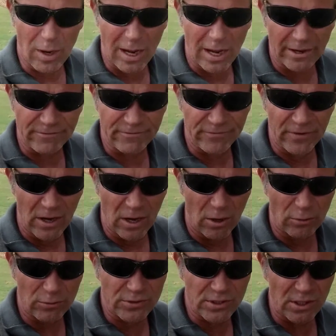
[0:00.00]
All right
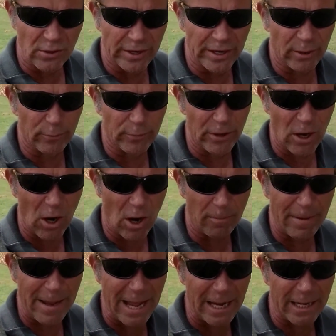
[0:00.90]
folks, so here we
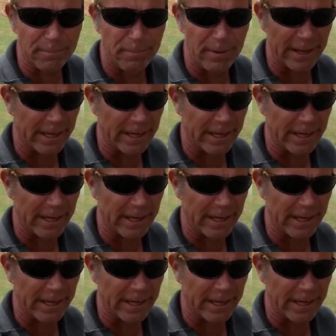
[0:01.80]
are back at